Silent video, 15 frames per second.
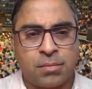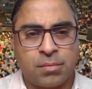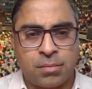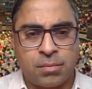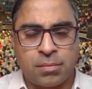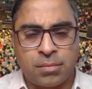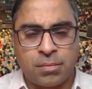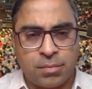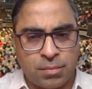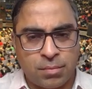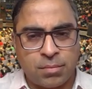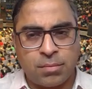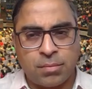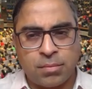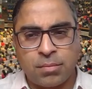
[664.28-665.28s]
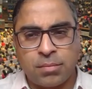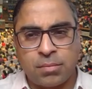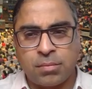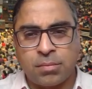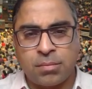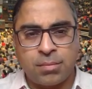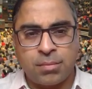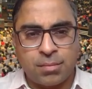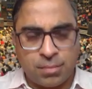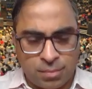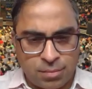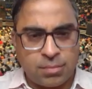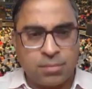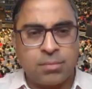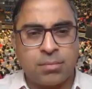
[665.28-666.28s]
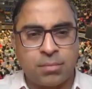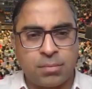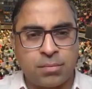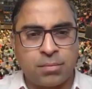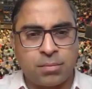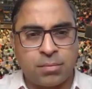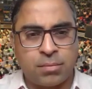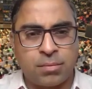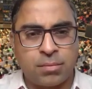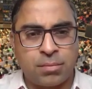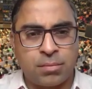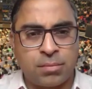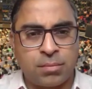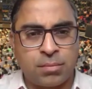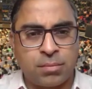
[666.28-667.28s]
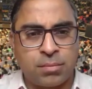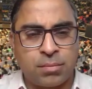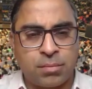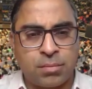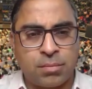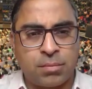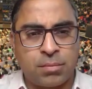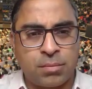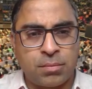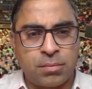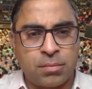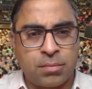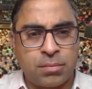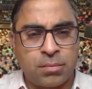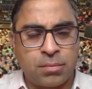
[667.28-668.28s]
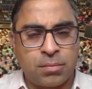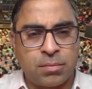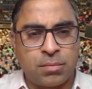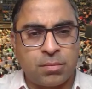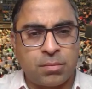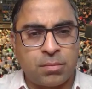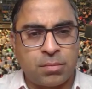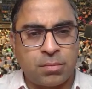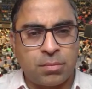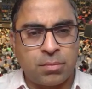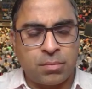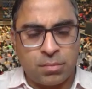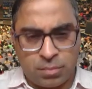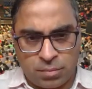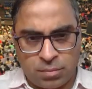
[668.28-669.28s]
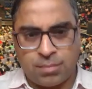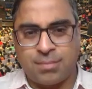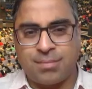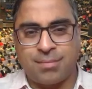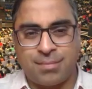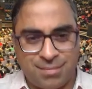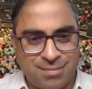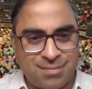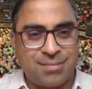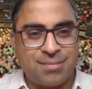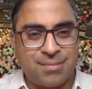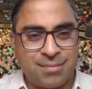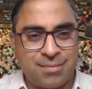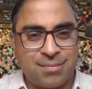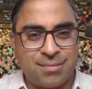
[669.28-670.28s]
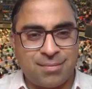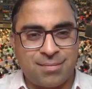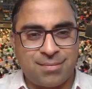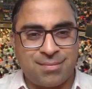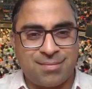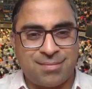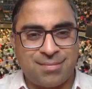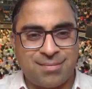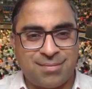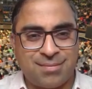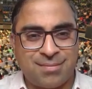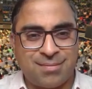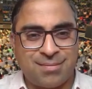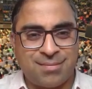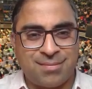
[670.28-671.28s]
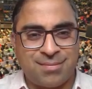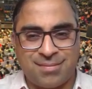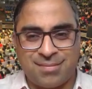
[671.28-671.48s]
[no speech]